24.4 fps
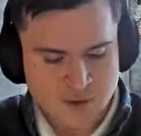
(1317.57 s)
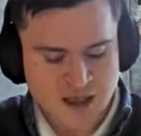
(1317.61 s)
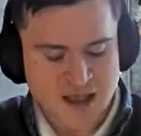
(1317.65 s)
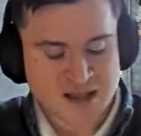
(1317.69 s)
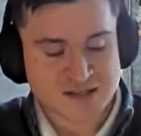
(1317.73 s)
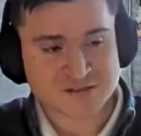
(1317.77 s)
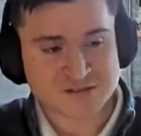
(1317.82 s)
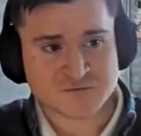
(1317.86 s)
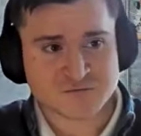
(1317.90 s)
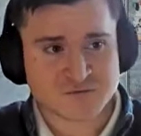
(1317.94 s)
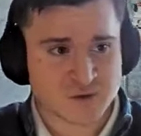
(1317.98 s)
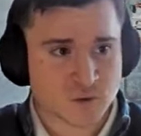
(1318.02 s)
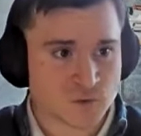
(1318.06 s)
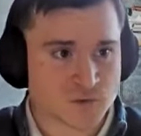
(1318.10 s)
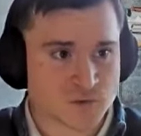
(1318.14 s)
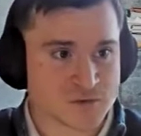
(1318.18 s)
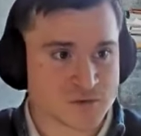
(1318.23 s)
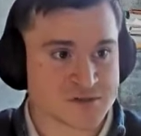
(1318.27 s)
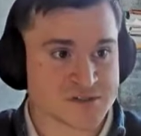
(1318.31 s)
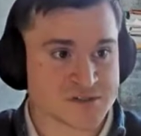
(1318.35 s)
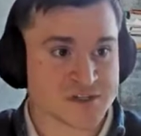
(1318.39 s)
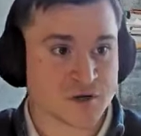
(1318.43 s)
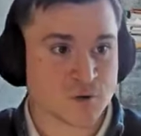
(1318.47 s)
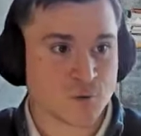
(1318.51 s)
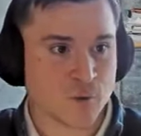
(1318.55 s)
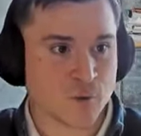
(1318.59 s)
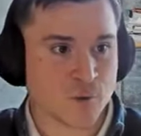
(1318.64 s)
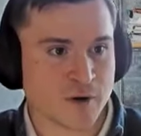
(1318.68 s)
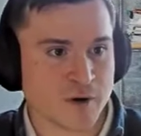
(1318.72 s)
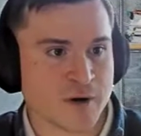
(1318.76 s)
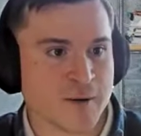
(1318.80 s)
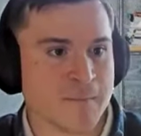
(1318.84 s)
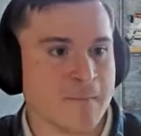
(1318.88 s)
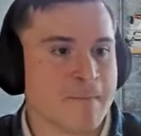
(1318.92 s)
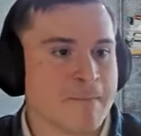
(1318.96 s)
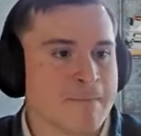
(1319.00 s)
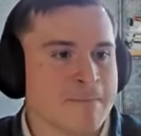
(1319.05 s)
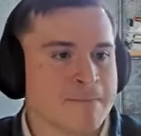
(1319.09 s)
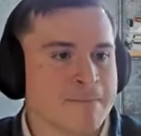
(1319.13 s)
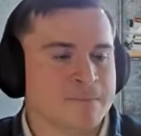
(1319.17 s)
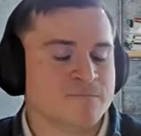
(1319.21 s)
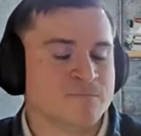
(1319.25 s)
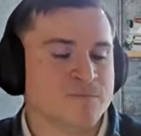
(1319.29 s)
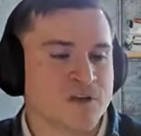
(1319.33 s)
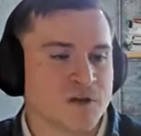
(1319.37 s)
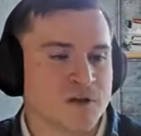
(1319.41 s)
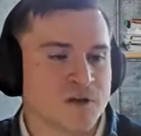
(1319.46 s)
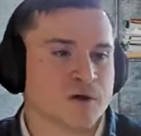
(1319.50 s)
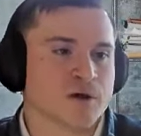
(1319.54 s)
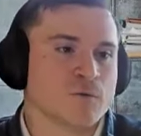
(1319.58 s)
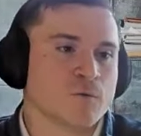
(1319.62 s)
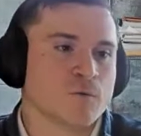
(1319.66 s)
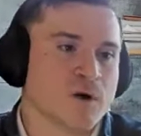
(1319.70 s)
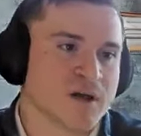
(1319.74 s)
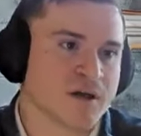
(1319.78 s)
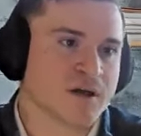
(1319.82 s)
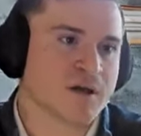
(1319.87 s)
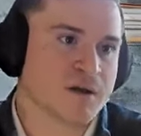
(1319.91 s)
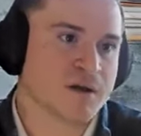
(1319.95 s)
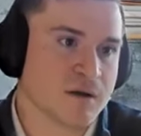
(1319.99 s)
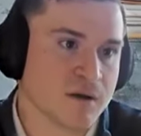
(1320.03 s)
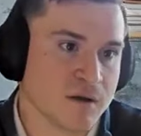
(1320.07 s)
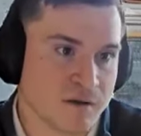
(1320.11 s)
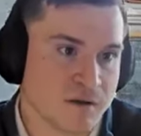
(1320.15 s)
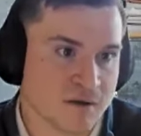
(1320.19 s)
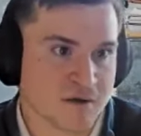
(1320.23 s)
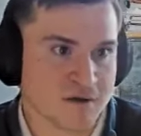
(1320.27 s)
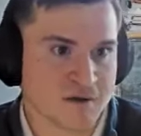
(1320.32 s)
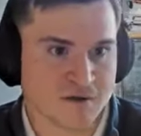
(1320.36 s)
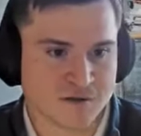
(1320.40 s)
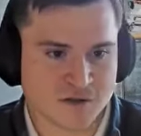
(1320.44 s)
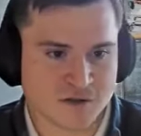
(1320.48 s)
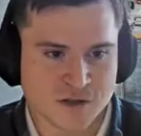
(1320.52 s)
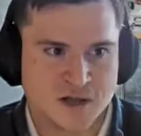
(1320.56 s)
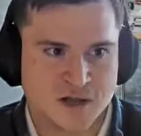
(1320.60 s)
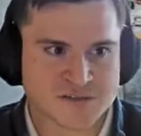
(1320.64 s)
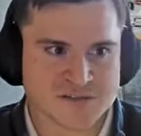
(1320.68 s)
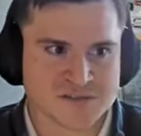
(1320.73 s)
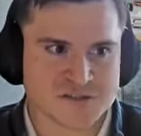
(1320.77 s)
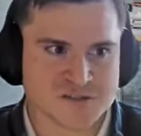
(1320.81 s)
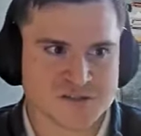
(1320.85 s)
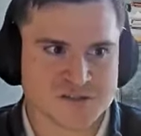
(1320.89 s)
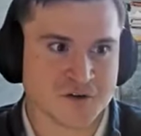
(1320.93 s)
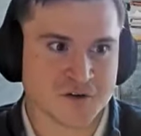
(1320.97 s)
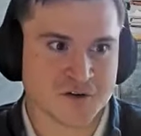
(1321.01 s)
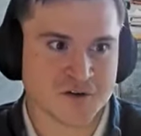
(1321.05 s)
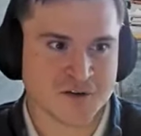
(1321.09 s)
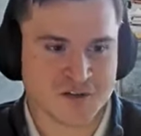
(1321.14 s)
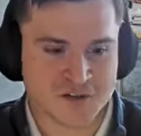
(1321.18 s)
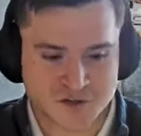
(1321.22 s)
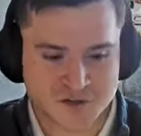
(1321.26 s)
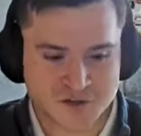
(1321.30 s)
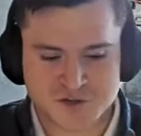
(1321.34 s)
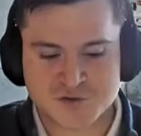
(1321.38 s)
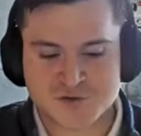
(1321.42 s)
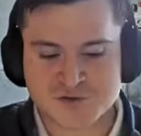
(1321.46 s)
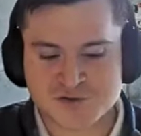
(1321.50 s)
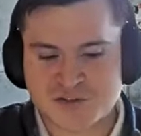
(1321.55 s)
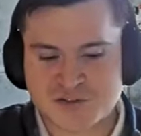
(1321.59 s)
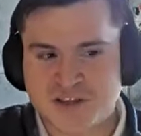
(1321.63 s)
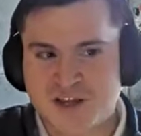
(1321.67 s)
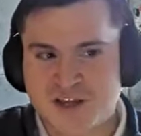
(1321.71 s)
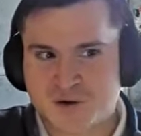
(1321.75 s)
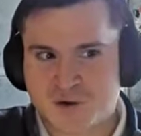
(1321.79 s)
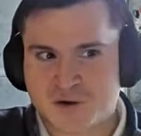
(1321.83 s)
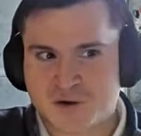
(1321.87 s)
as filters to query, you're going to want to use